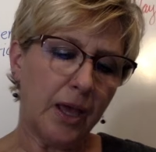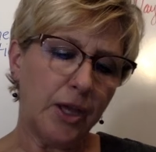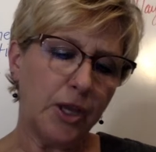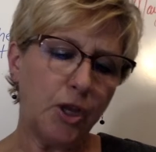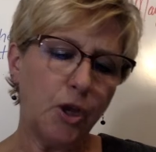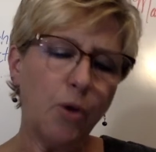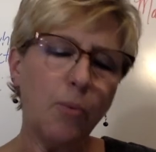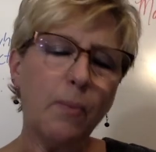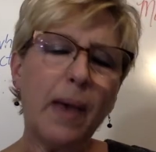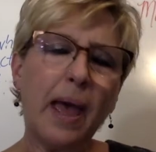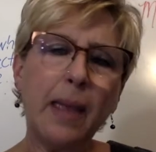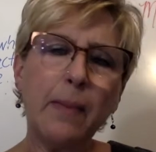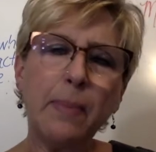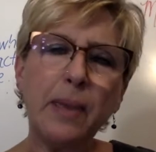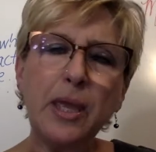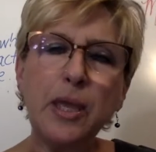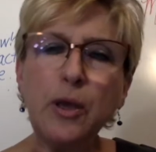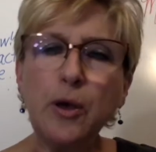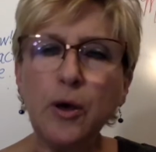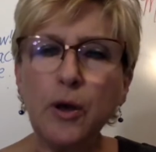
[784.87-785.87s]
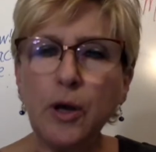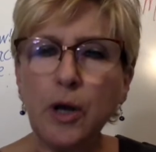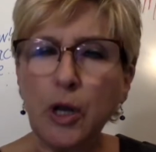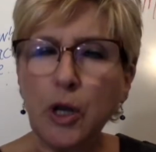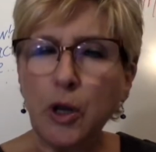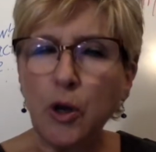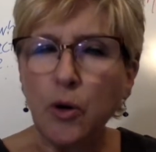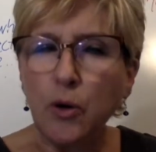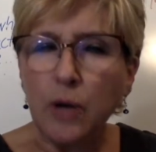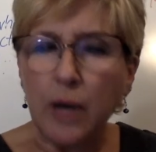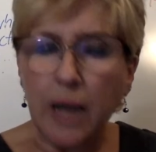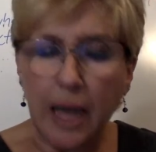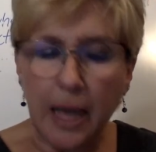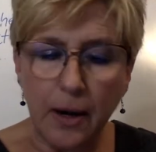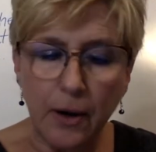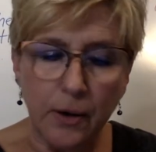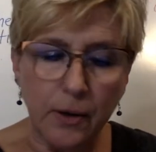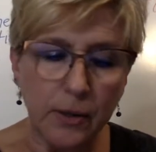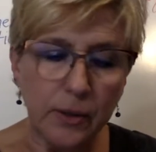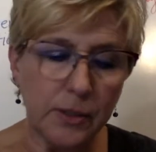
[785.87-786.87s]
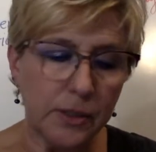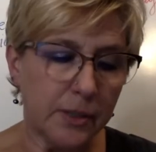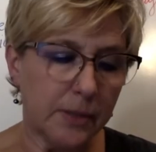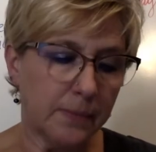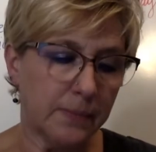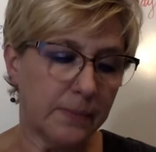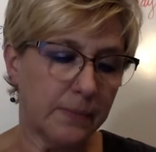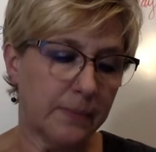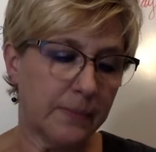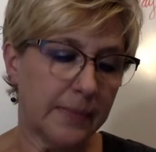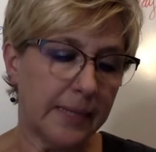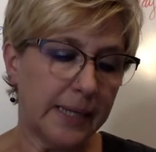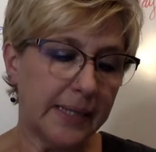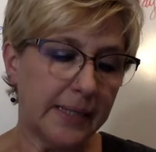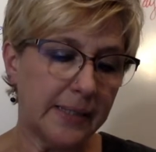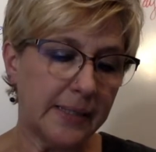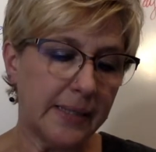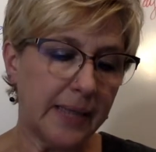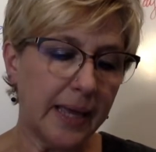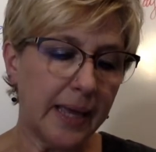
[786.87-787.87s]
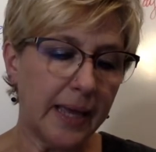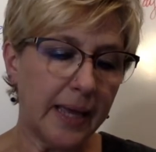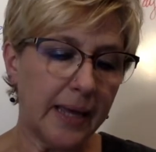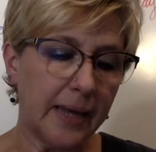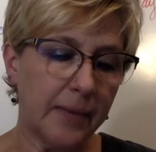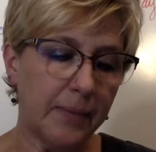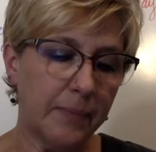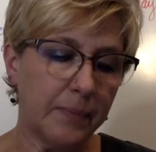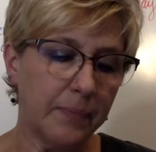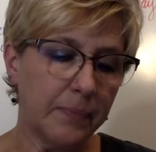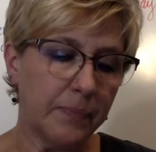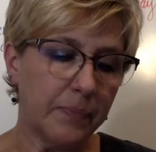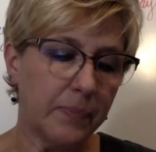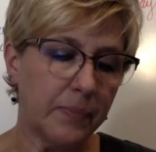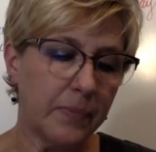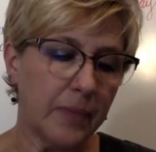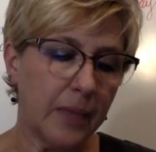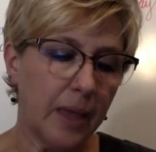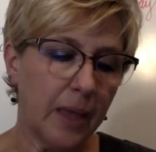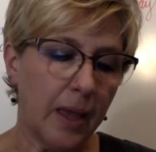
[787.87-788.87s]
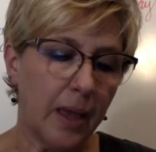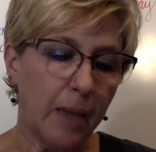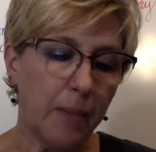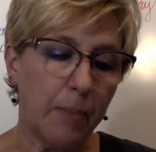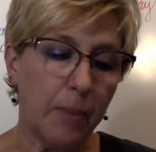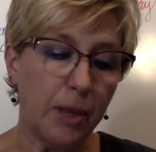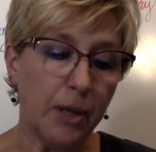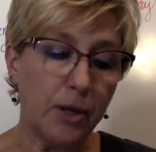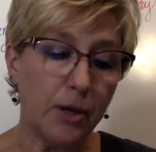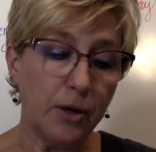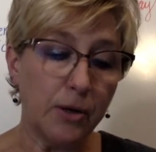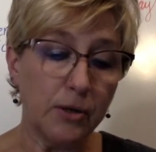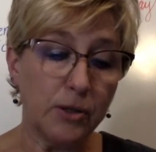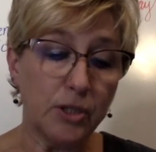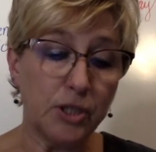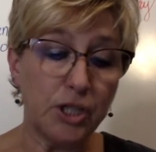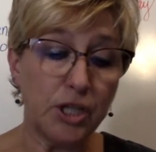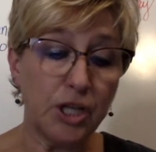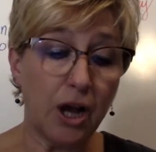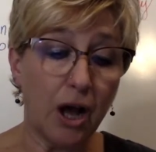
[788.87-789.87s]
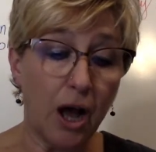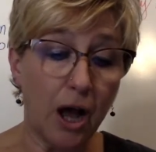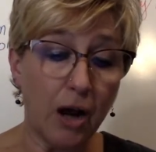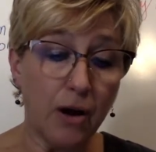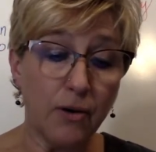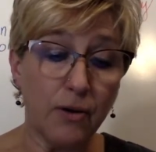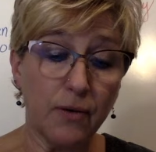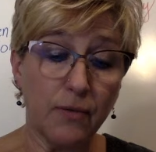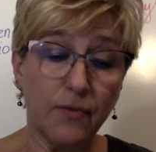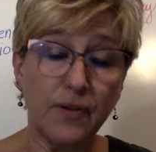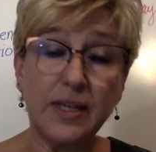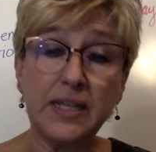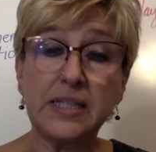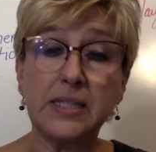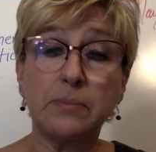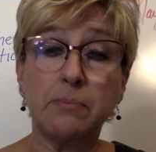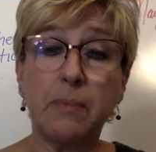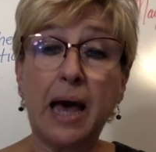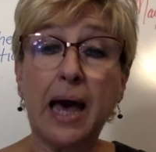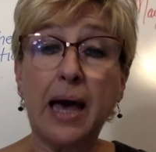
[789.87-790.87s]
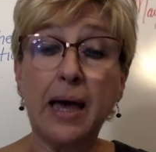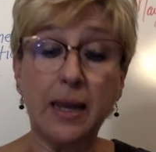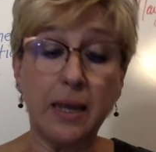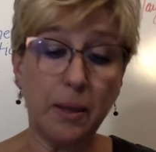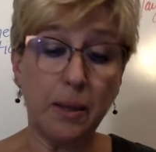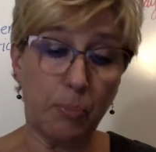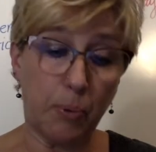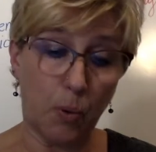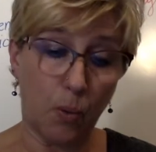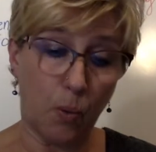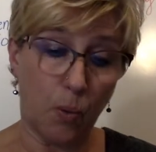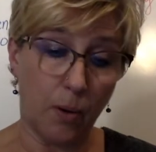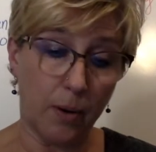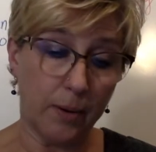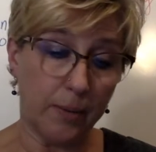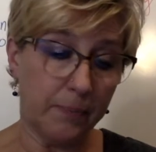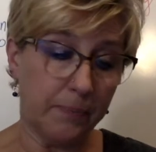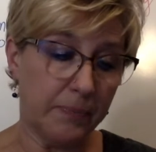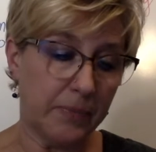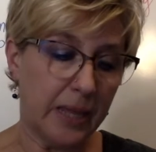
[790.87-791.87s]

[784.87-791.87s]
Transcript: "You may be good at your letters," he said, "but your geography's mighty poor.